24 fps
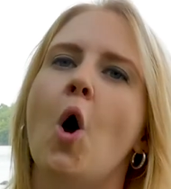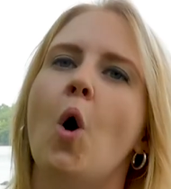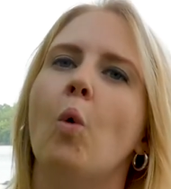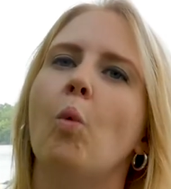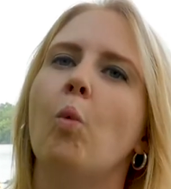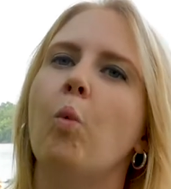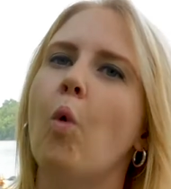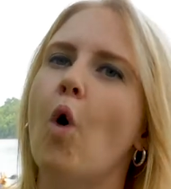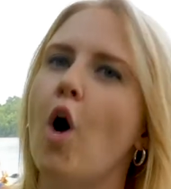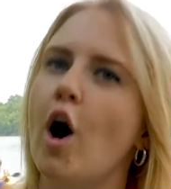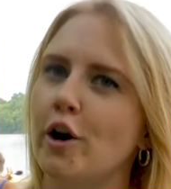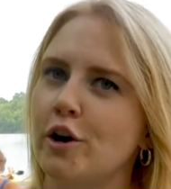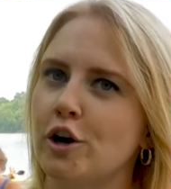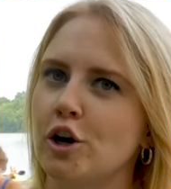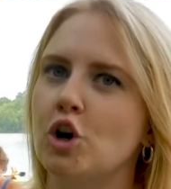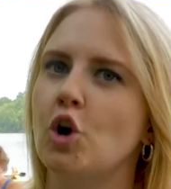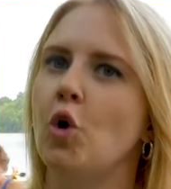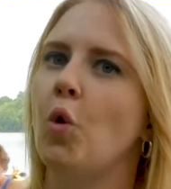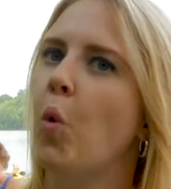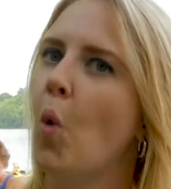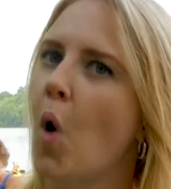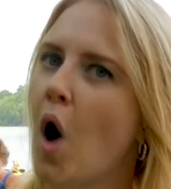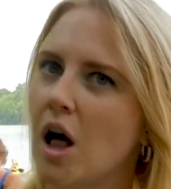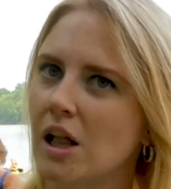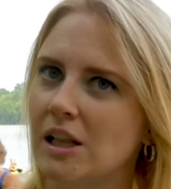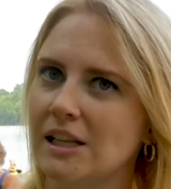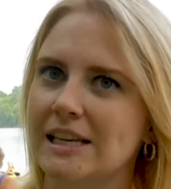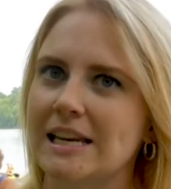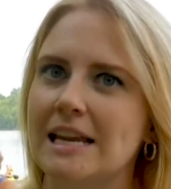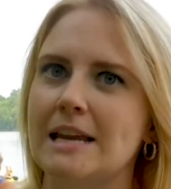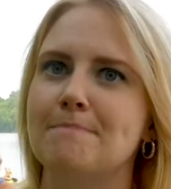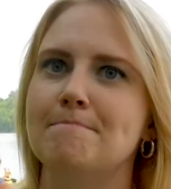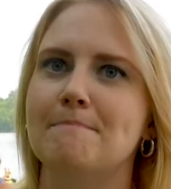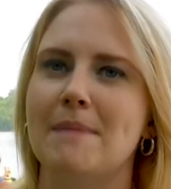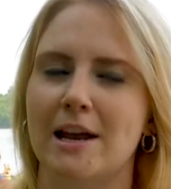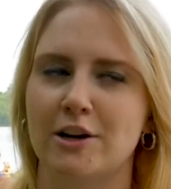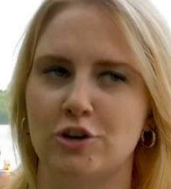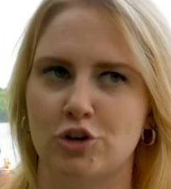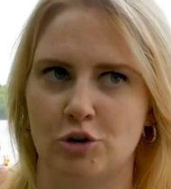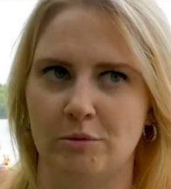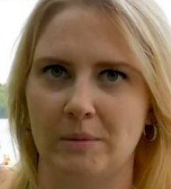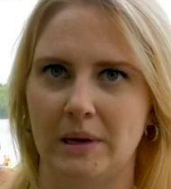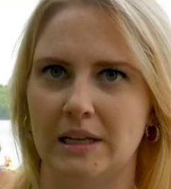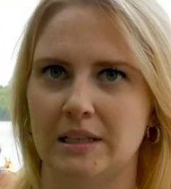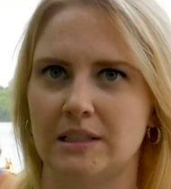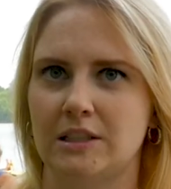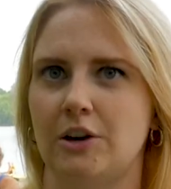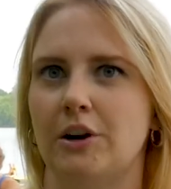water quality
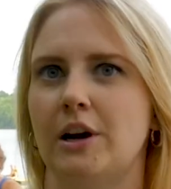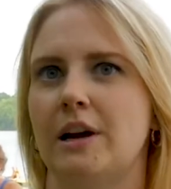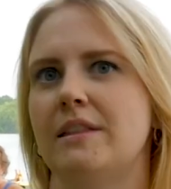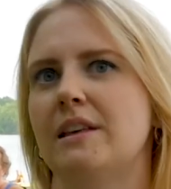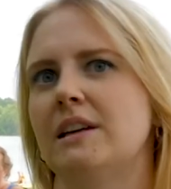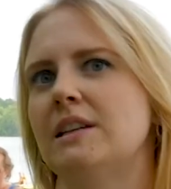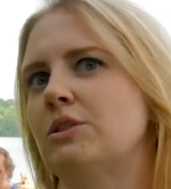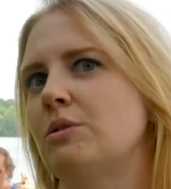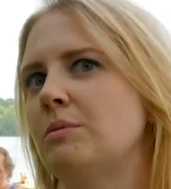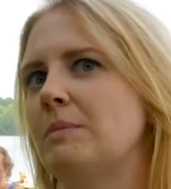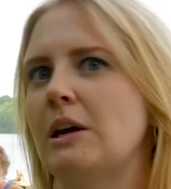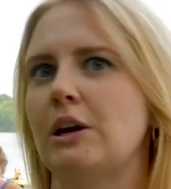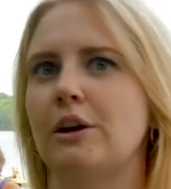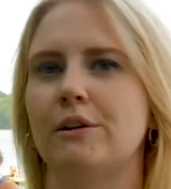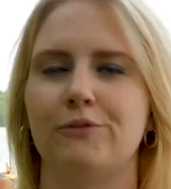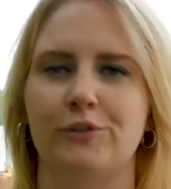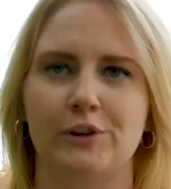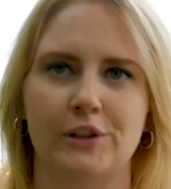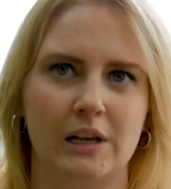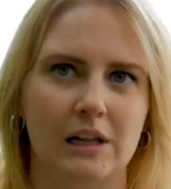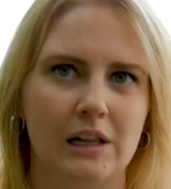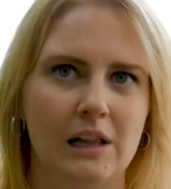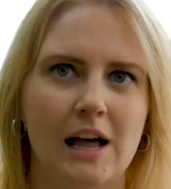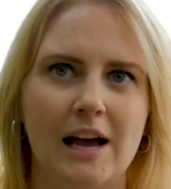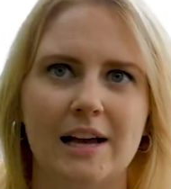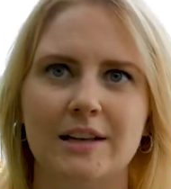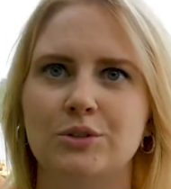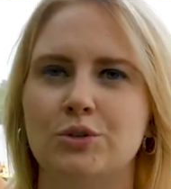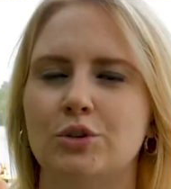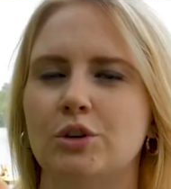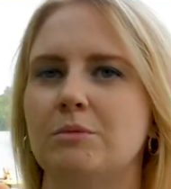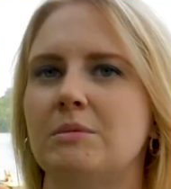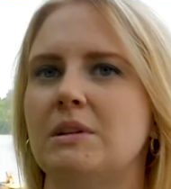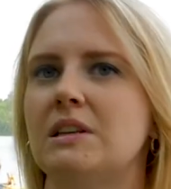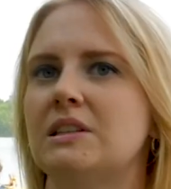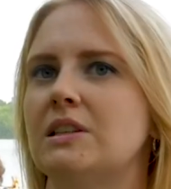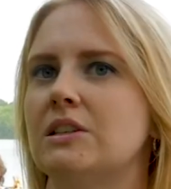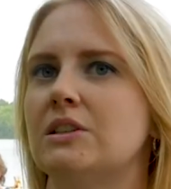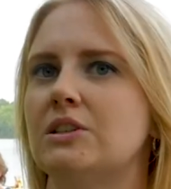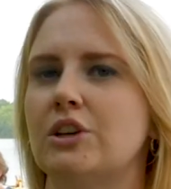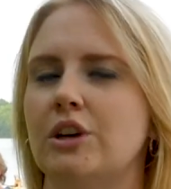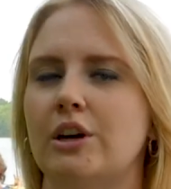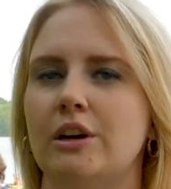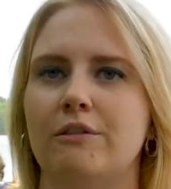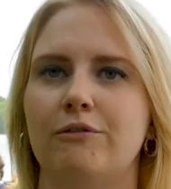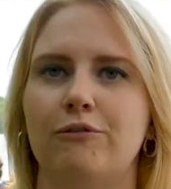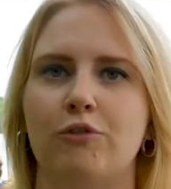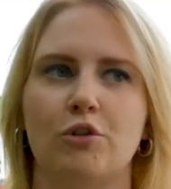measurements, all right, this would be good for the classroom, this is
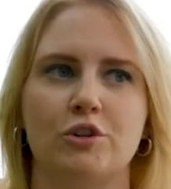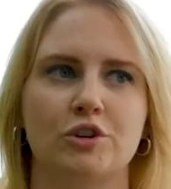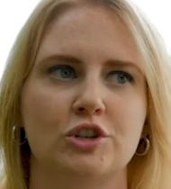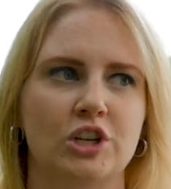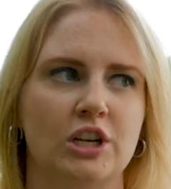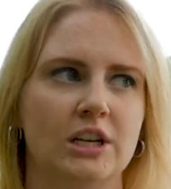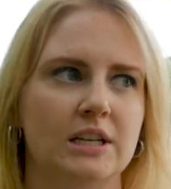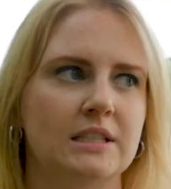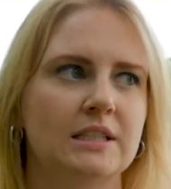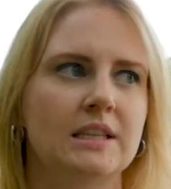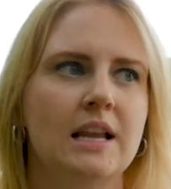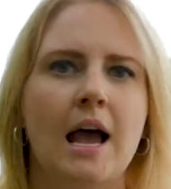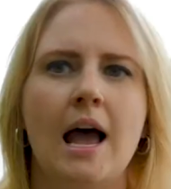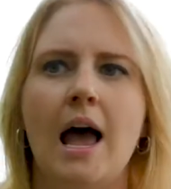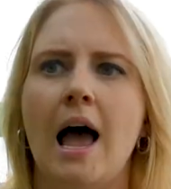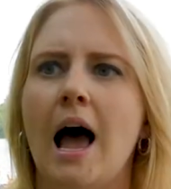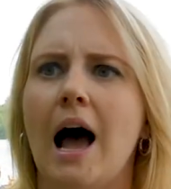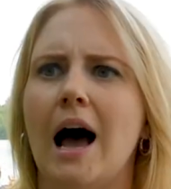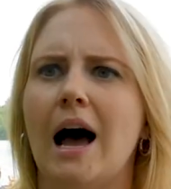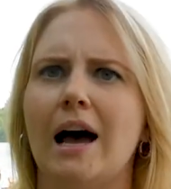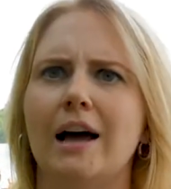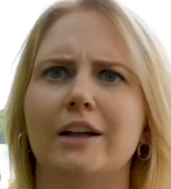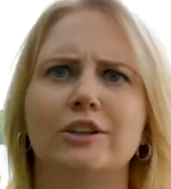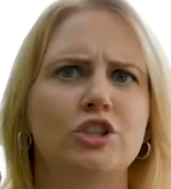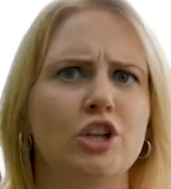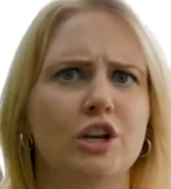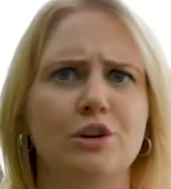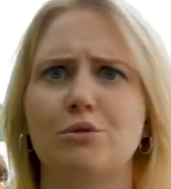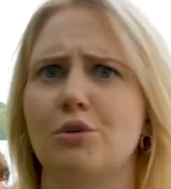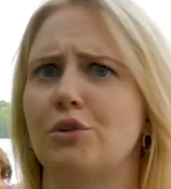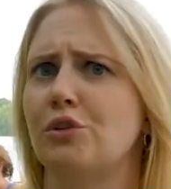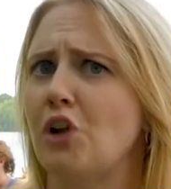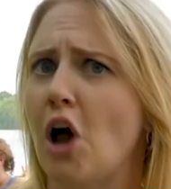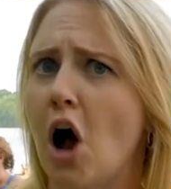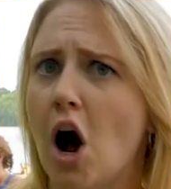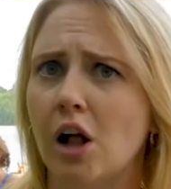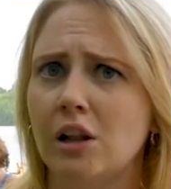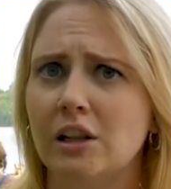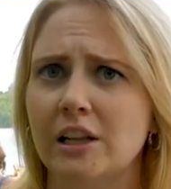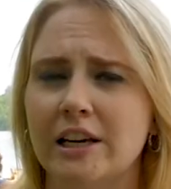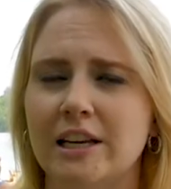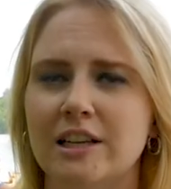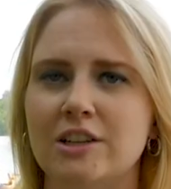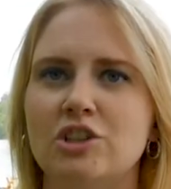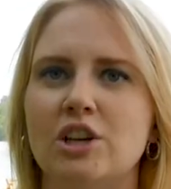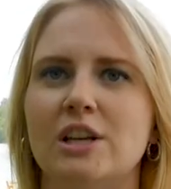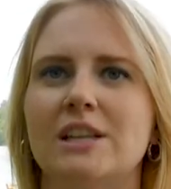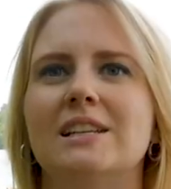good for just uh, general
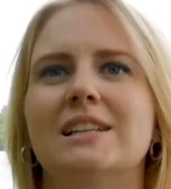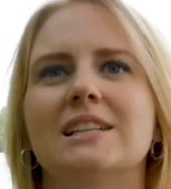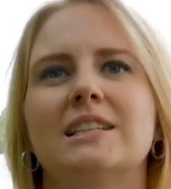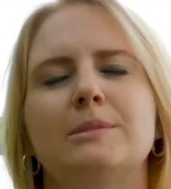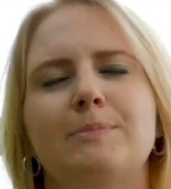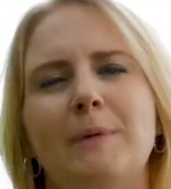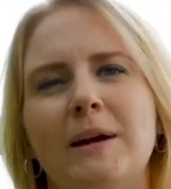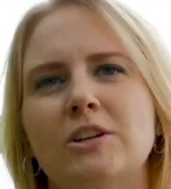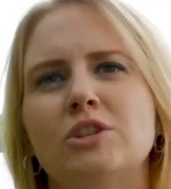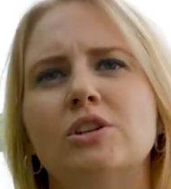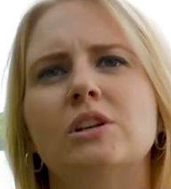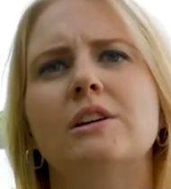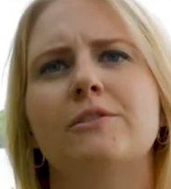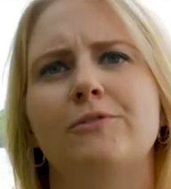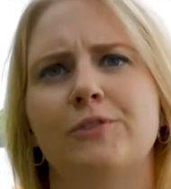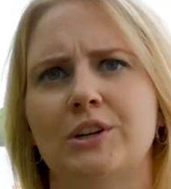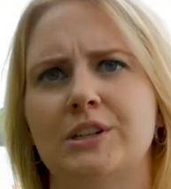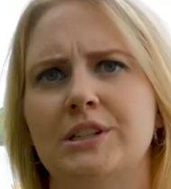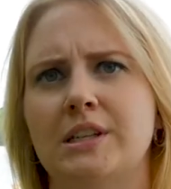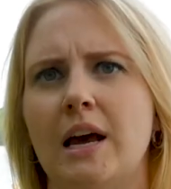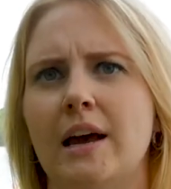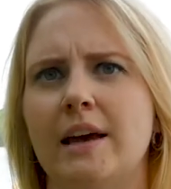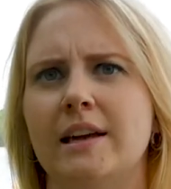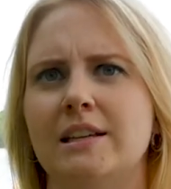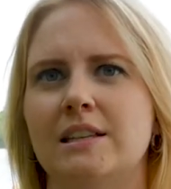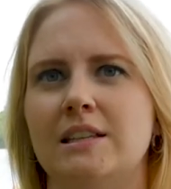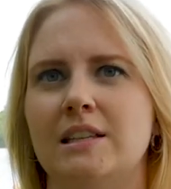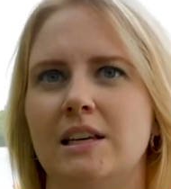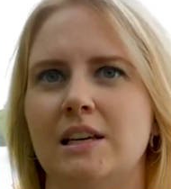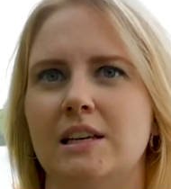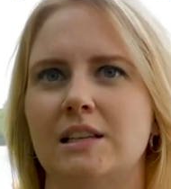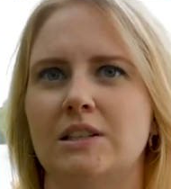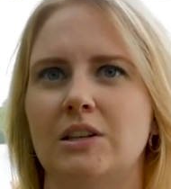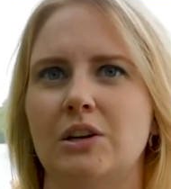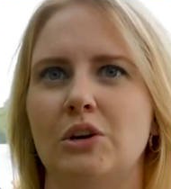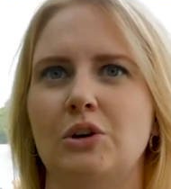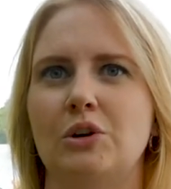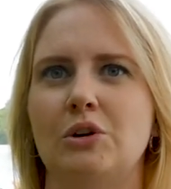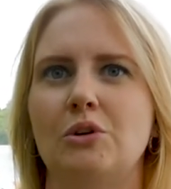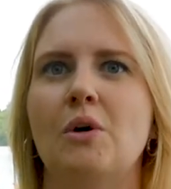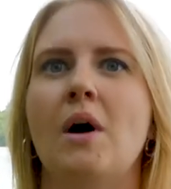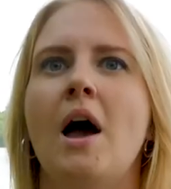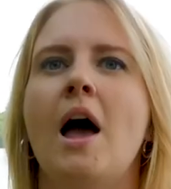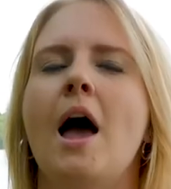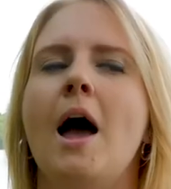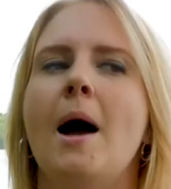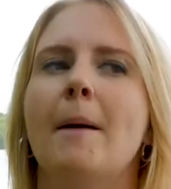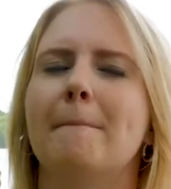knowledge, and especially for scientists who
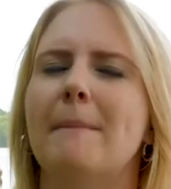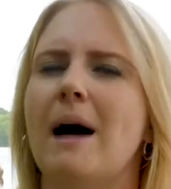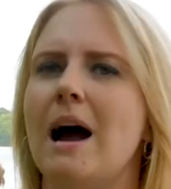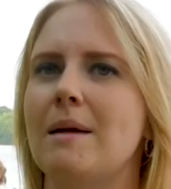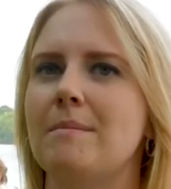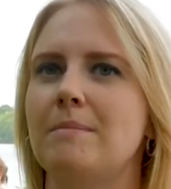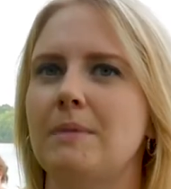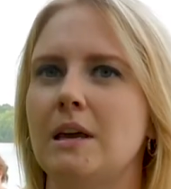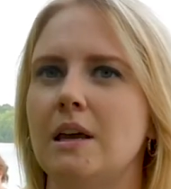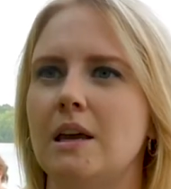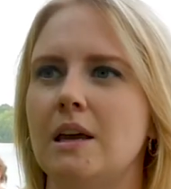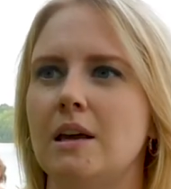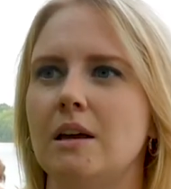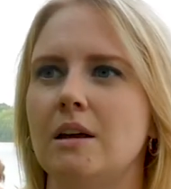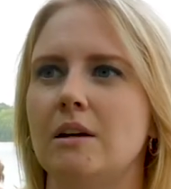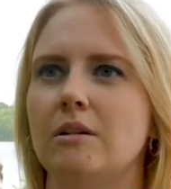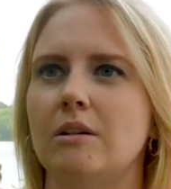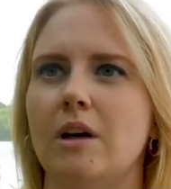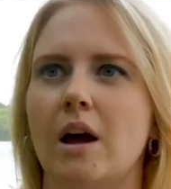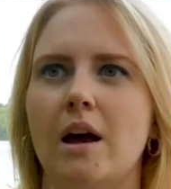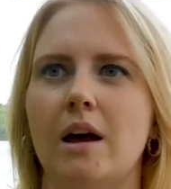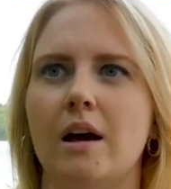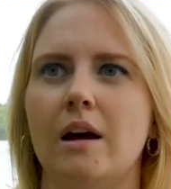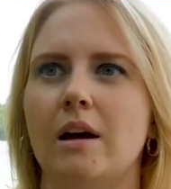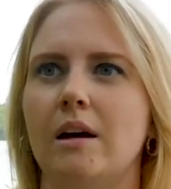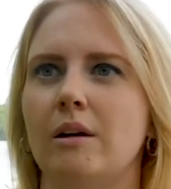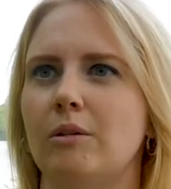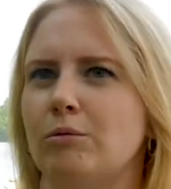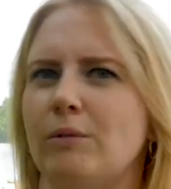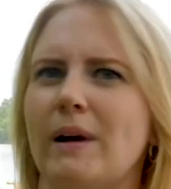might be uh,